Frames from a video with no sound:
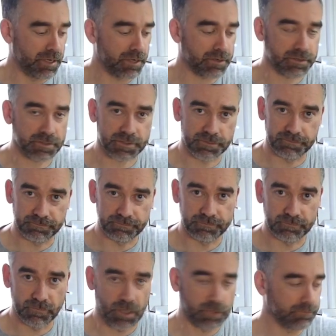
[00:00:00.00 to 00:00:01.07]
patterns.
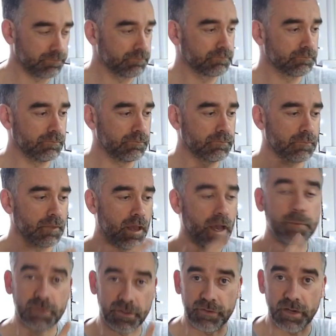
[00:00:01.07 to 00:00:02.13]
Well,
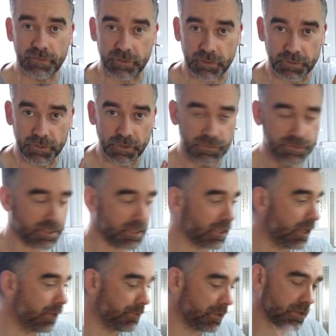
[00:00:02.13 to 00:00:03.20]
I'm never ever going to use it
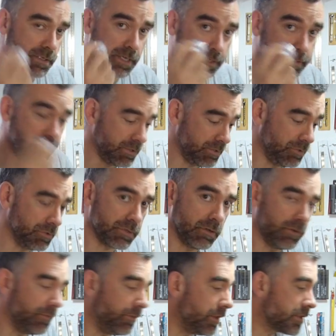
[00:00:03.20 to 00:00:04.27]
again, because I did use
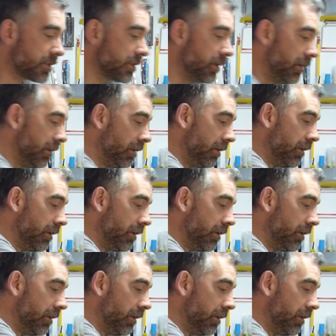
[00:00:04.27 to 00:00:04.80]
it on this.